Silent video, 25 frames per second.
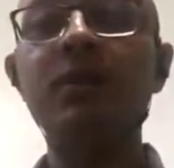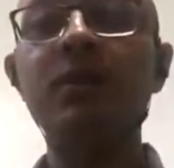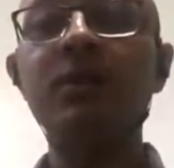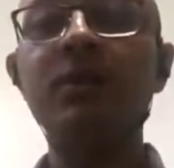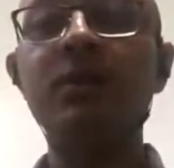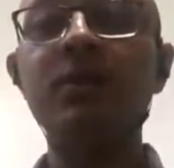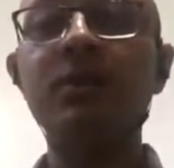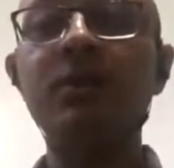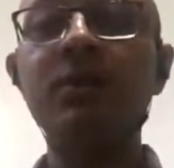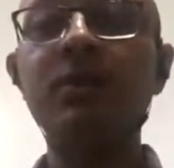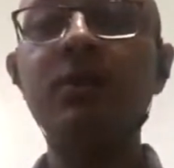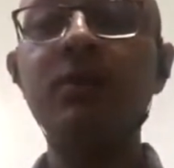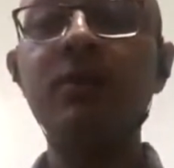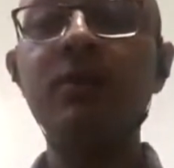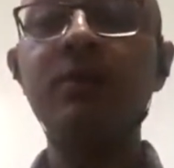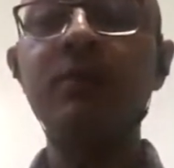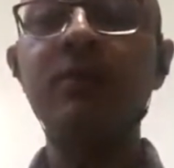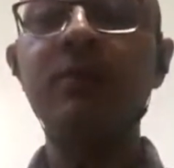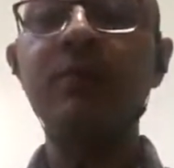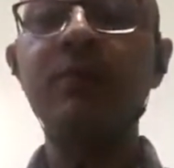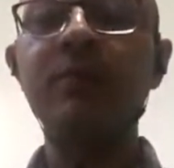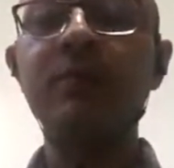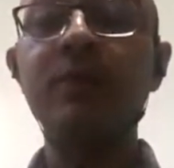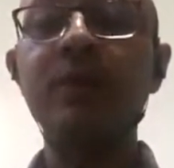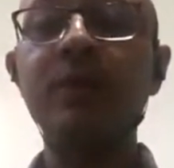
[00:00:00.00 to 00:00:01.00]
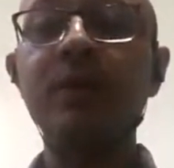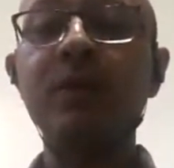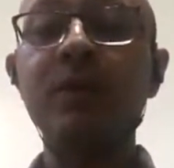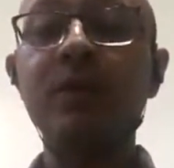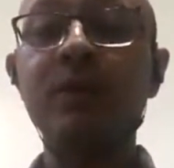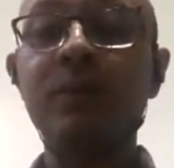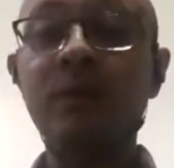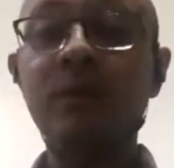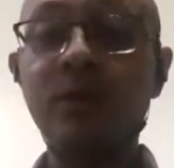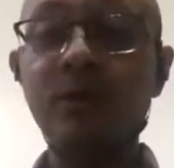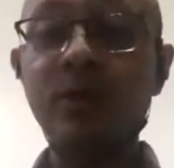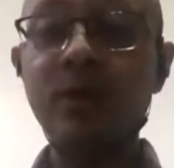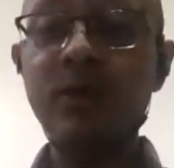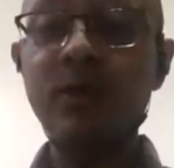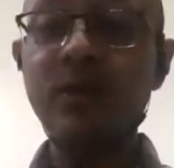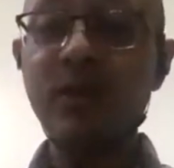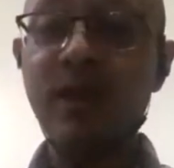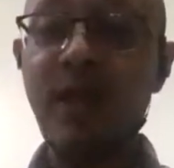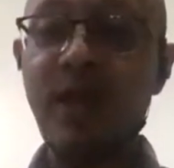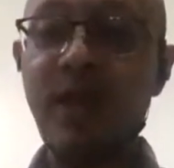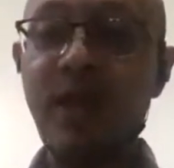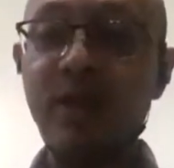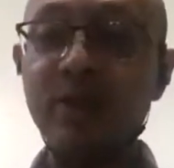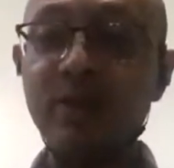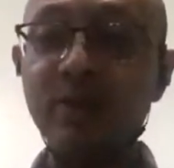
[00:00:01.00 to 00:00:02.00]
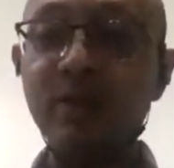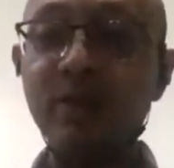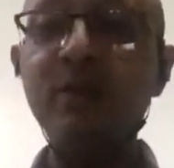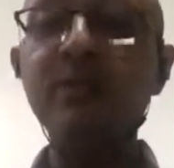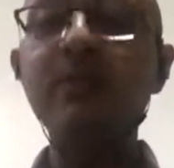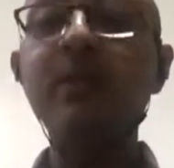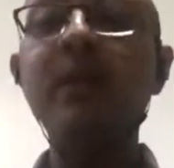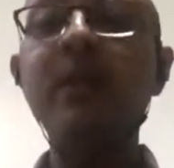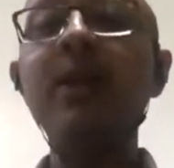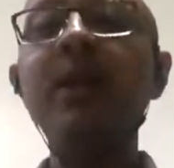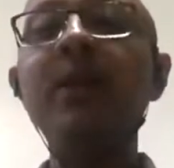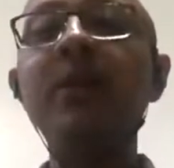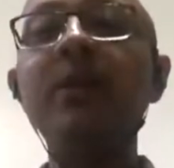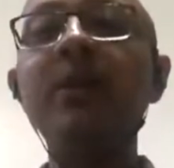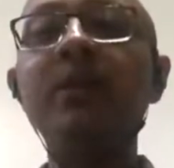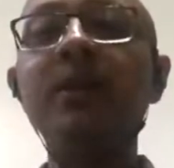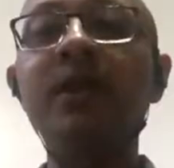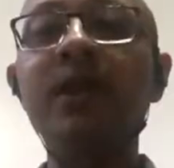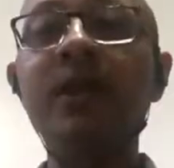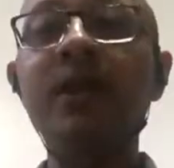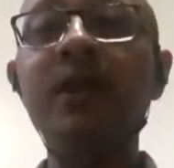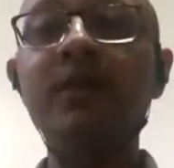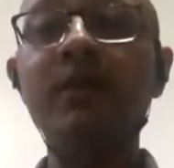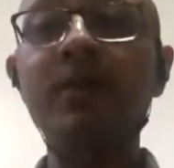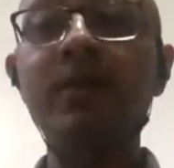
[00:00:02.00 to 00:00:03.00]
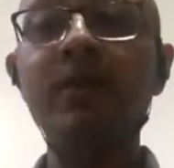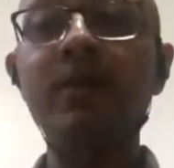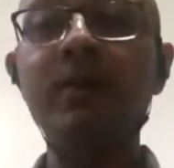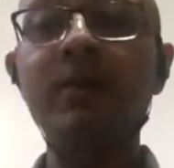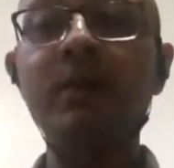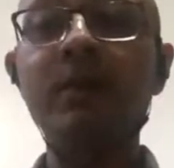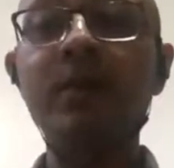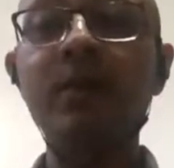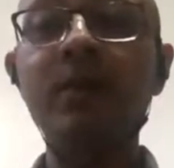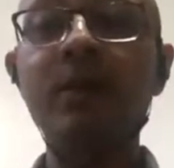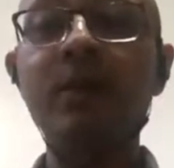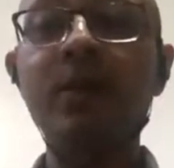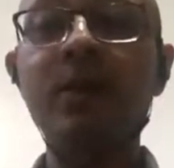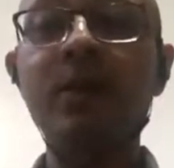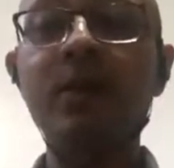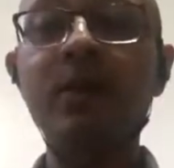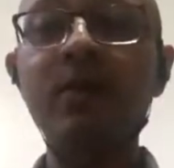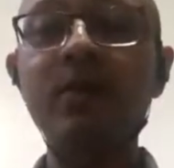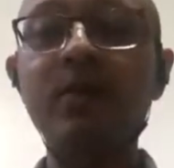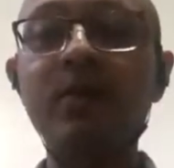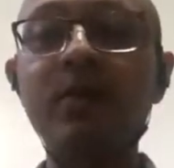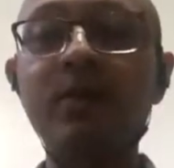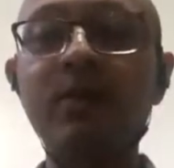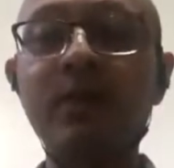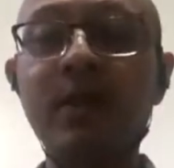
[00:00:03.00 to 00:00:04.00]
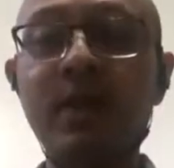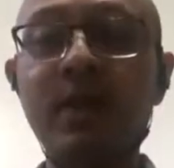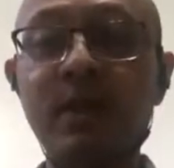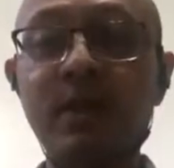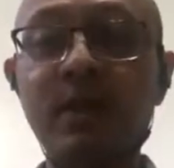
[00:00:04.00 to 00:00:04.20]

So Guru is actually meant to be heavy because